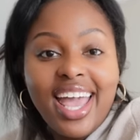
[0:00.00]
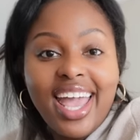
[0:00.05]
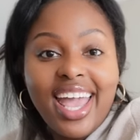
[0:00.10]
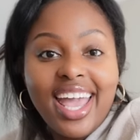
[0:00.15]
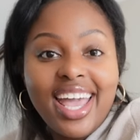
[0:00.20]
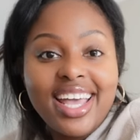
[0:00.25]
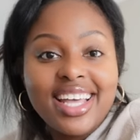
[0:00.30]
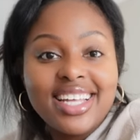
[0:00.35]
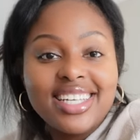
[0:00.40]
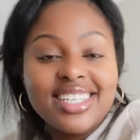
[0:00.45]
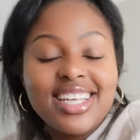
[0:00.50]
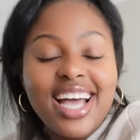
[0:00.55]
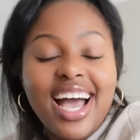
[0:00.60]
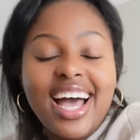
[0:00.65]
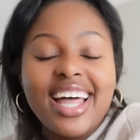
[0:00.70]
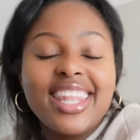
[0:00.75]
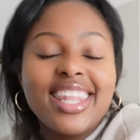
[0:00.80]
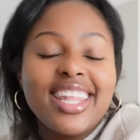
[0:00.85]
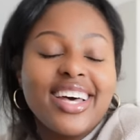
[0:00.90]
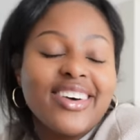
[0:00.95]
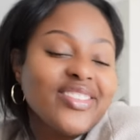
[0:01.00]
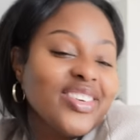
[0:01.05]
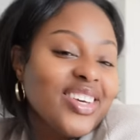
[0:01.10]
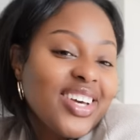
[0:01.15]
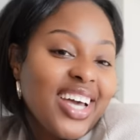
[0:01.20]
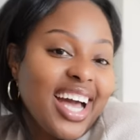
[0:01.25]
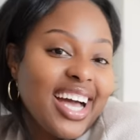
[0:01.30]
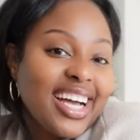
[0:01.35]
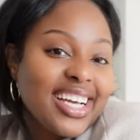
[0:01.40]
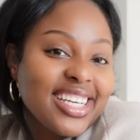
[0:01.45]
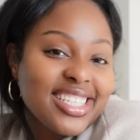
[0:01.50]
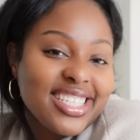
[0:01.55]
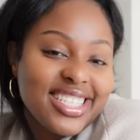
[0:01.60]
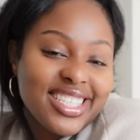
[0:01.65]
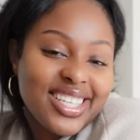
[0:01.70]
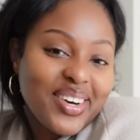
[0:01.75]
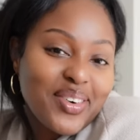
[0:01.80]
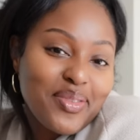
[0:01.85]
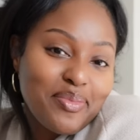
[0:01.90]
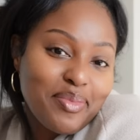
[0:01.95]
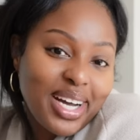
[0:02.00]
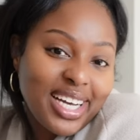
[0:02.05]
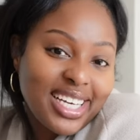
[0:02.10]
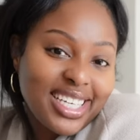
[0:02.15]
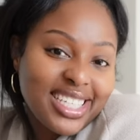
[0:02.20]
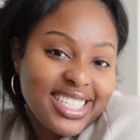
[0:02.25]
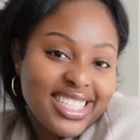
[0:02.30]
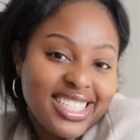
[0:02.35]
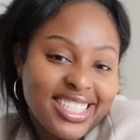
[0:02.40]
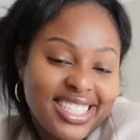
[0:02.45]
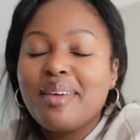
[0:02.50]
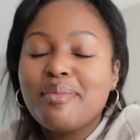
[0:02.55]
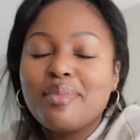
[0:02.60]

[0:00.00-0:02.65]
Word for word: and I love you guys so much.